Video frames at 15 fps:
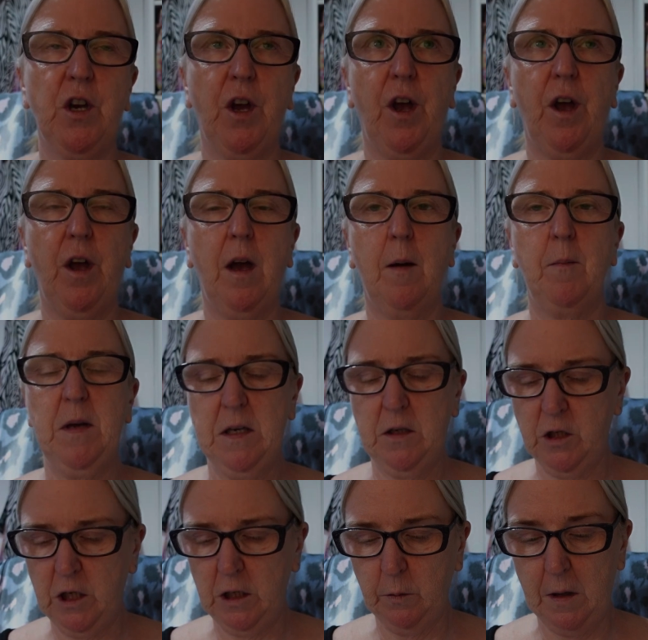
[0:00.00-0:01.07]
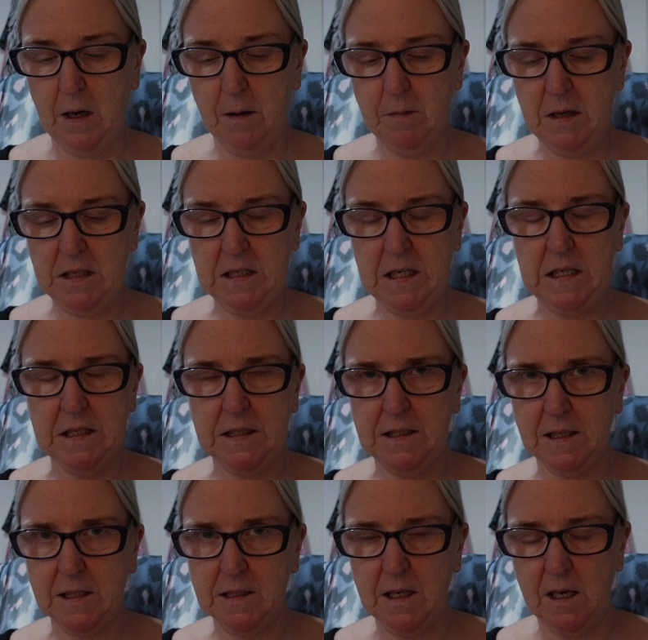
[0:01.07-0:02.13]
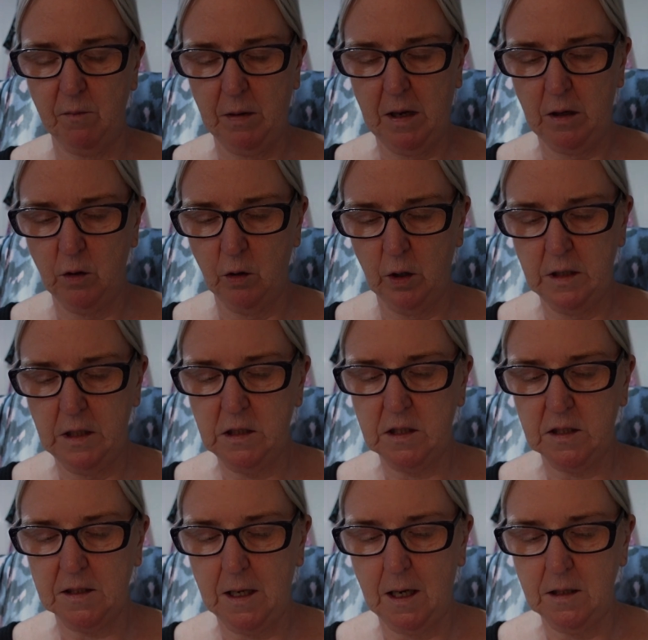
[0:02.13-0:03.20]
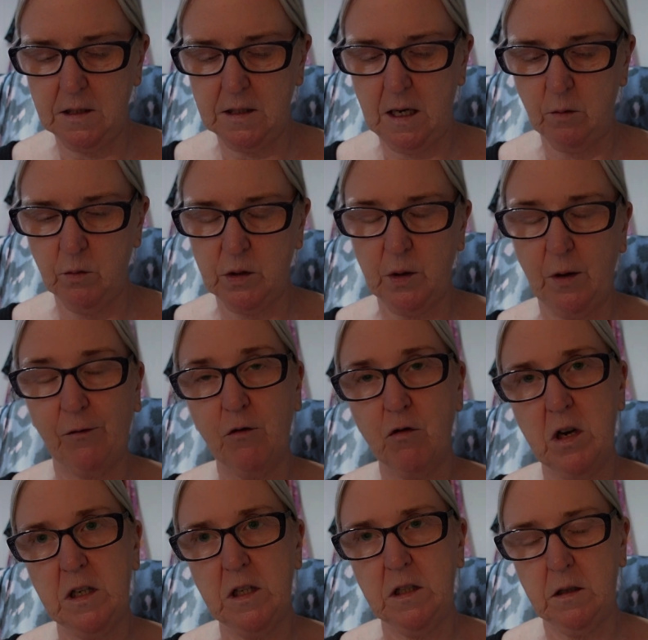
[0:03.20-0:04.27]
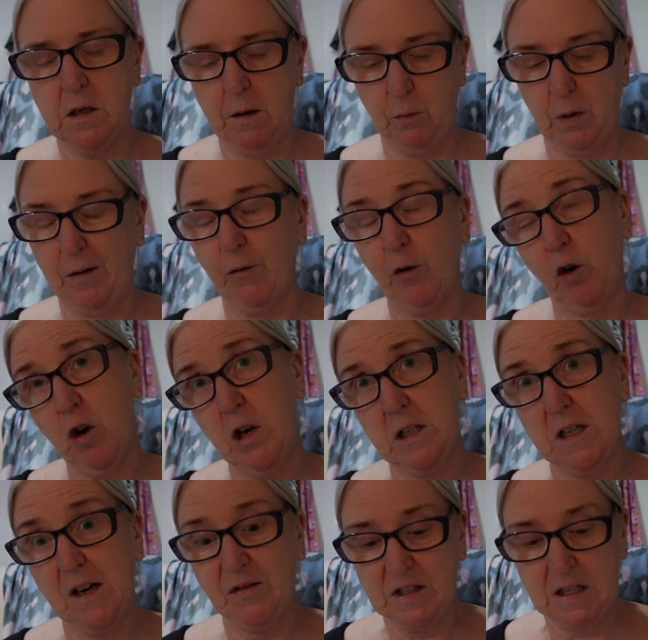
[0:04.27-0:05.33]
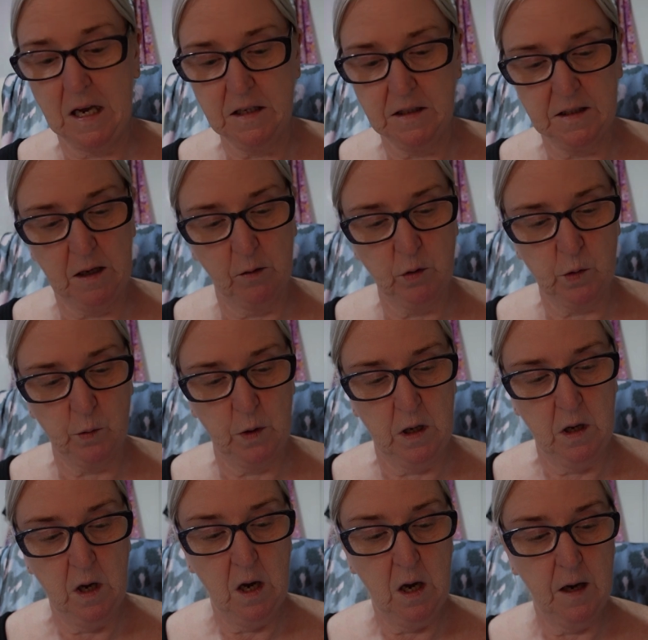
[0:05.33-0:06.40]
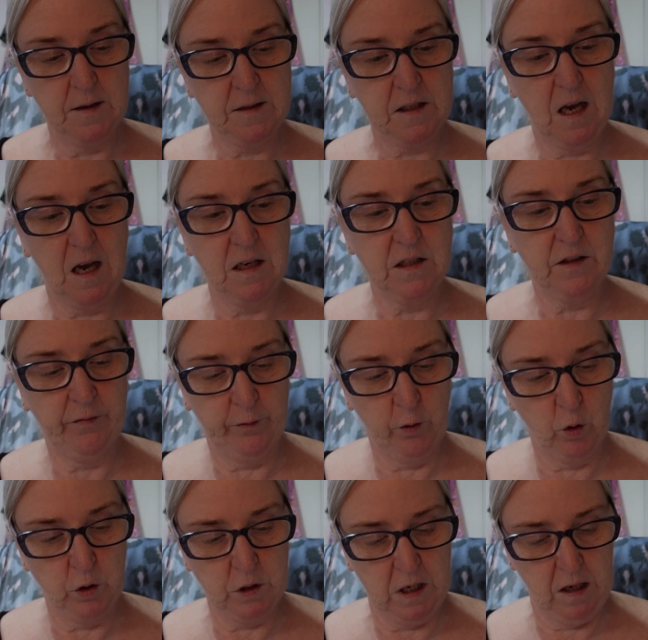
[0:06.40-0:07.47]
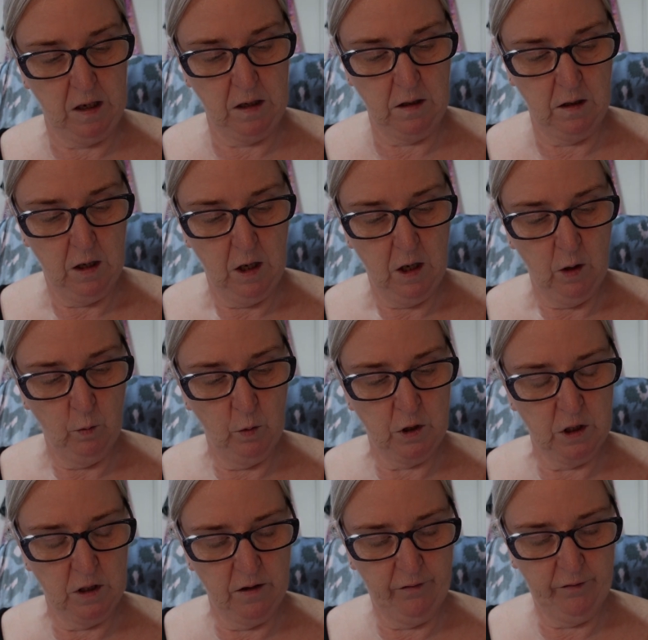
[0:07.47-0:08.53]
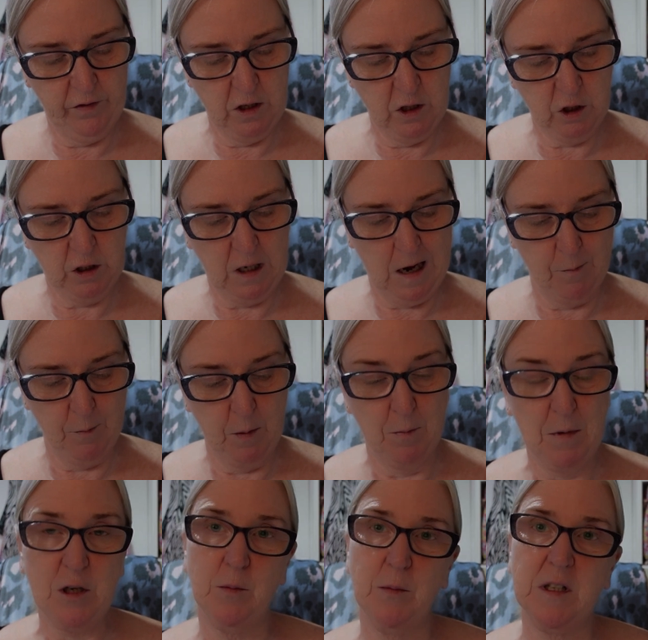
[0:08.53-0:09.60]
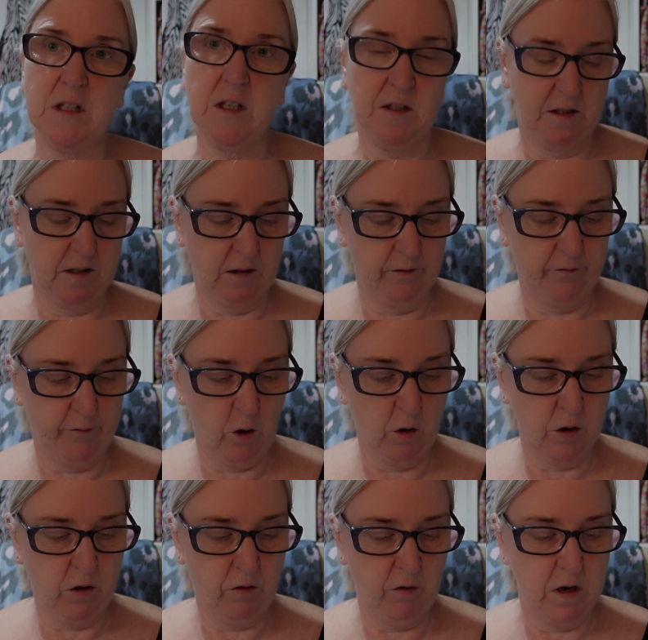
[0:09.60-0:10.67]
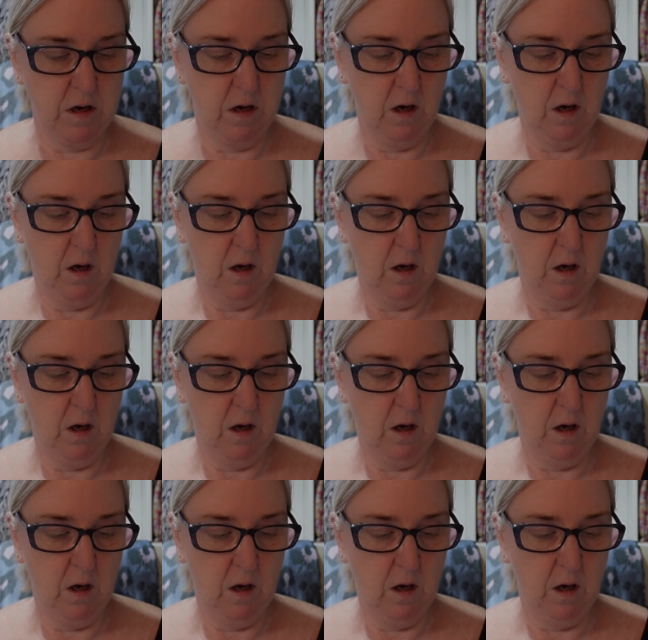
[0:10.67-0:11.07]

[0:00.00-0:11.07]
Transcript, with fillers: year, I made two and I made it in a 16, but I know I need to size down. So I've graded, uh, well, not graded, I've sized down to a, a size 14, which in the finished garment measurements is still a 43